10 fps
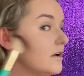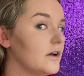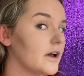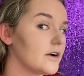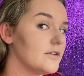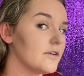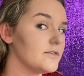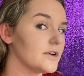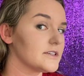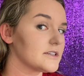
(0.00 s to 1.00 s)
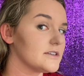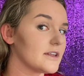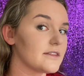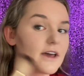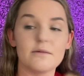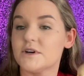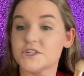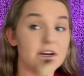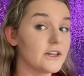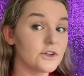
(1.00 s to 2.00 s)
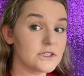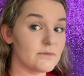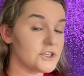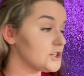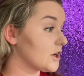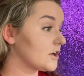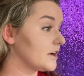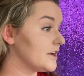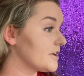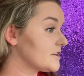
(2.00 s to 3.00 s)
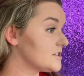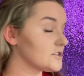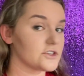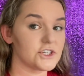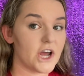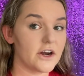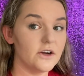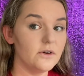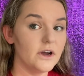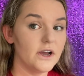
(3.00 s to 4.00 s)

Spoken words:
I don't even know if you guys can see that much, and it looks much darker on here because there's a shadow,